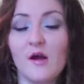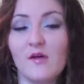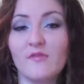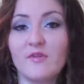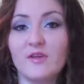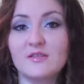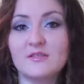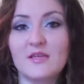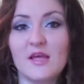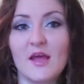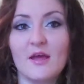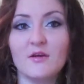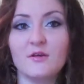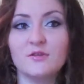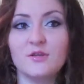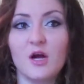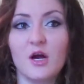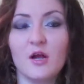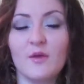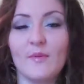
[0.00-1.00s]
Obviously, I could
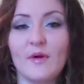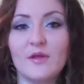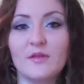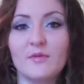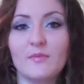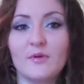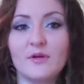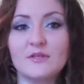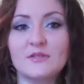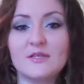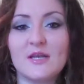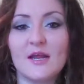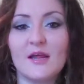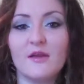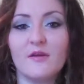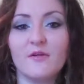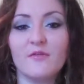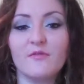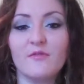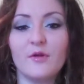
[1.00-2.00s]
talk about the person I
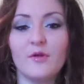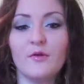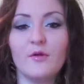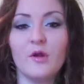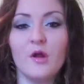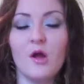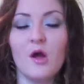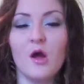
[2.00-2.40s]
interviewed